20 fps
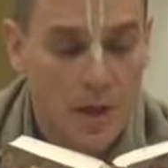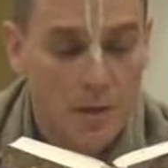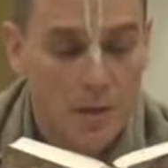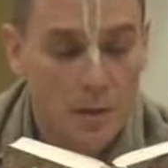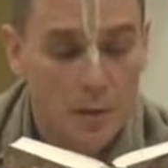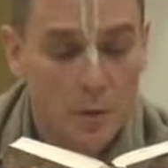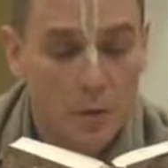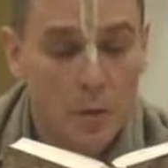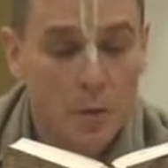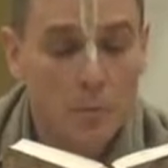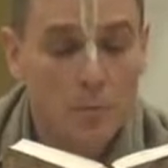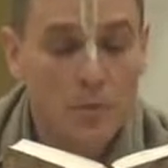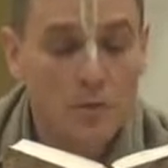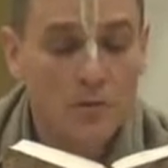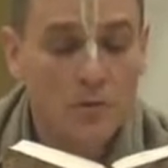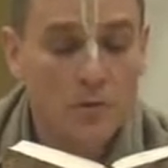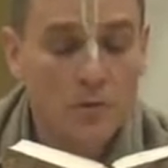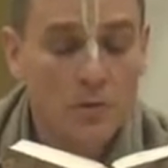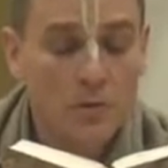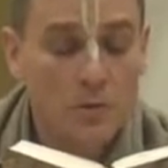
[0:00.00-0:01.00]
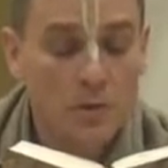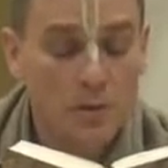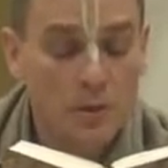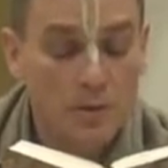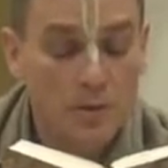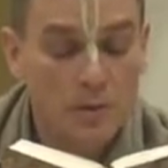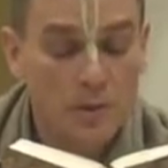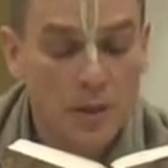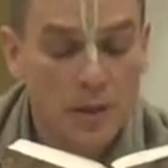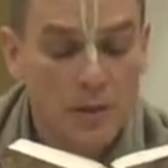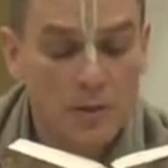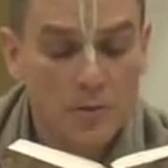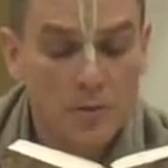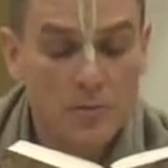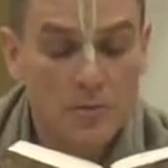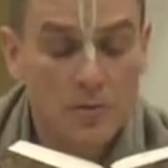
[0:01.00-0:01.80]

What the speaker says: The gopis used to discuss